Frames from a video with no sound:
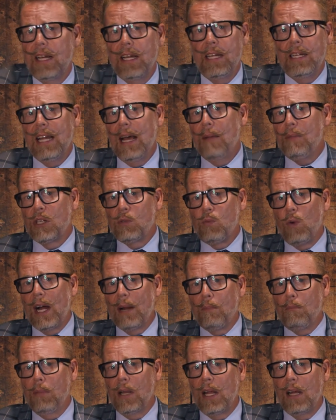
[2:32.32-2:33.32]
they damage
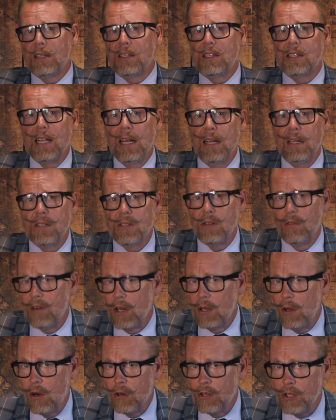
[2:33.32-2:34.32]
white blood cells
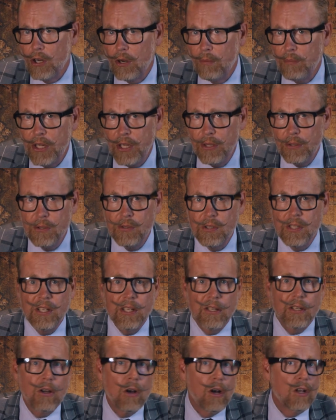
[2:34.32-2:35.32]
over long-term use,
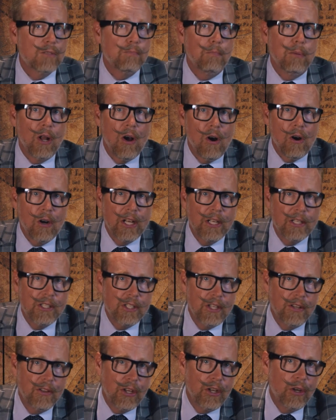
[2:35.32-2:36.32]
can cause
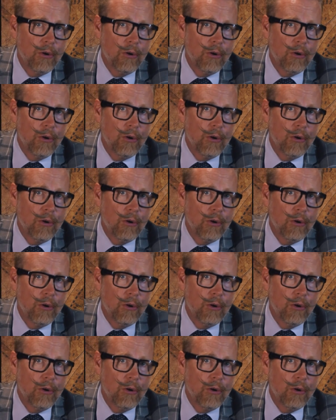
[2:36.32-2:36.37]
blockage in the